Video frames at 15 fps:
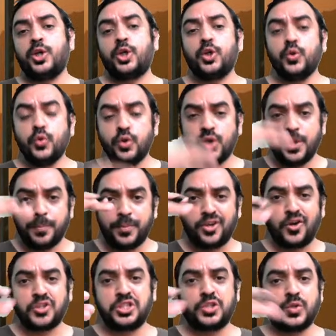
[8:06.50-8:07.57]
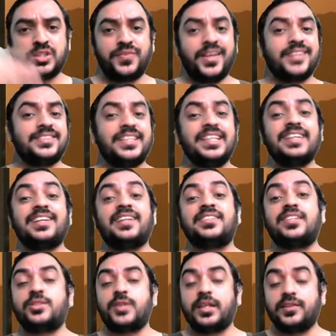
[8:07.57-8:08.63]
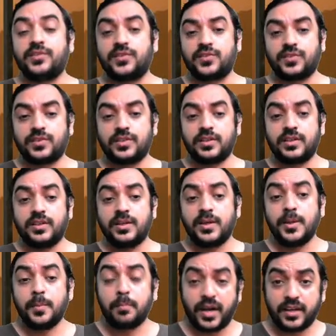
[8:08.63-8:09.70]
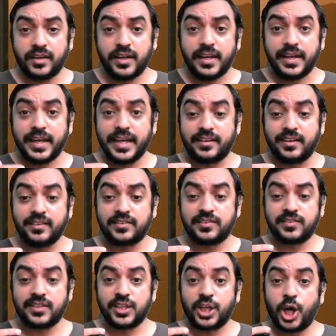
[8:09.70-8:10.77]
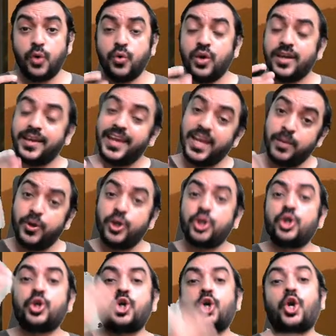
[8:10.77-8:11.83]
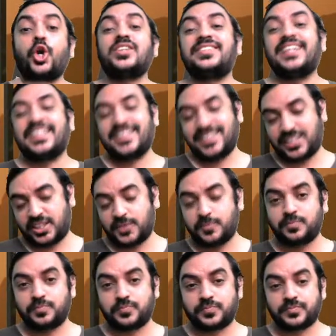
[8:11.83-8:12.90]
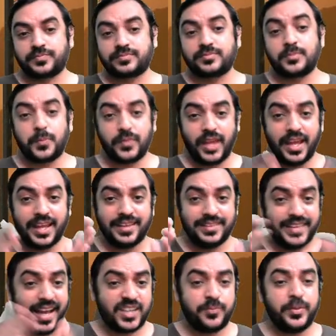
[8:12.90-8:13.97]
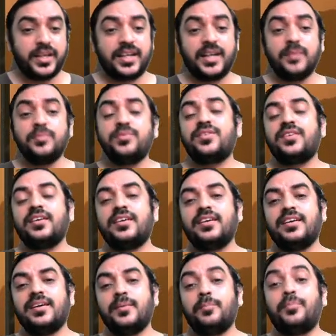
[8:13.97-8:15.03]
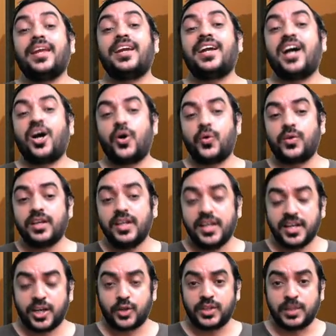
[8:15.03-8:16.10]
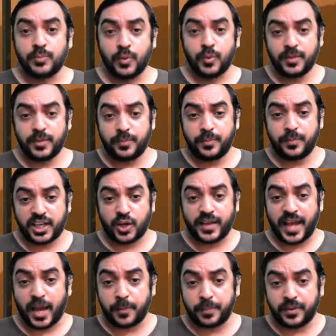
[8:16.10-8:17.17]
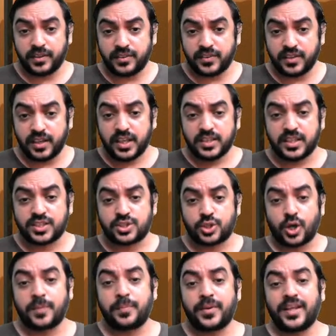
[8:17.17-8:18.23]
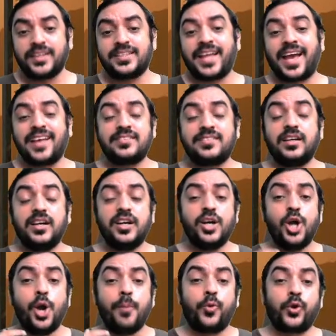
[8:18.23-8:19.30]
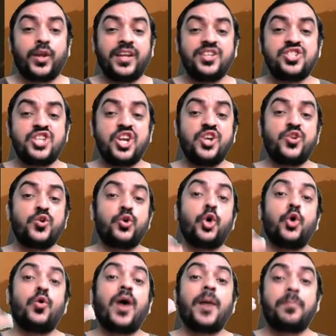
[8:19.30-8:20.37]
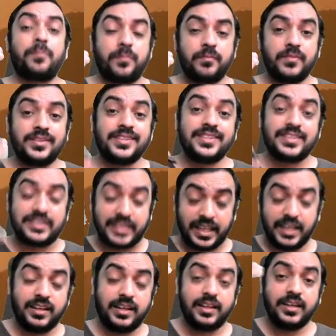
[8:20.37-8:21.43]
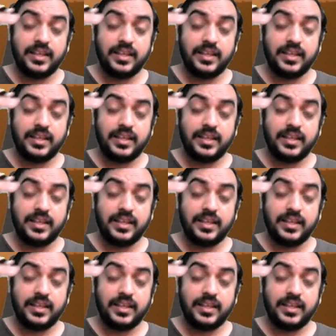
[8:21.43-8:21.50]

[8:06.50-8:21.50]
to because it was facing resistance. But it is now able to cross that, and that becomes breakout. Now the moment breakout happens, the stock price has the potential to go up till